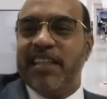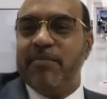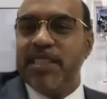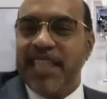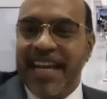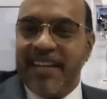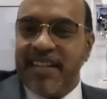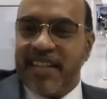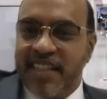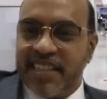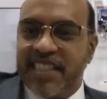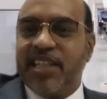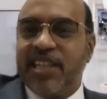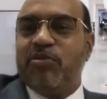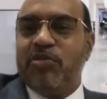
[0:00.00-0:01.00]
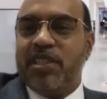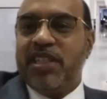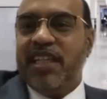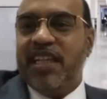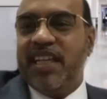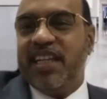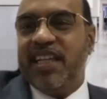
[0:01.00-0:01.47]
this entire
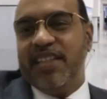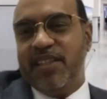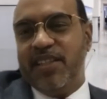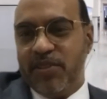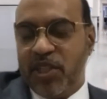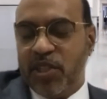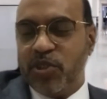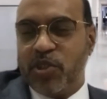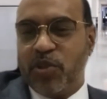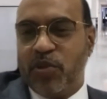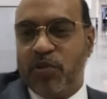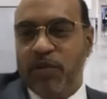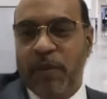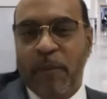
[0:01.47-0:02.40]
security zone.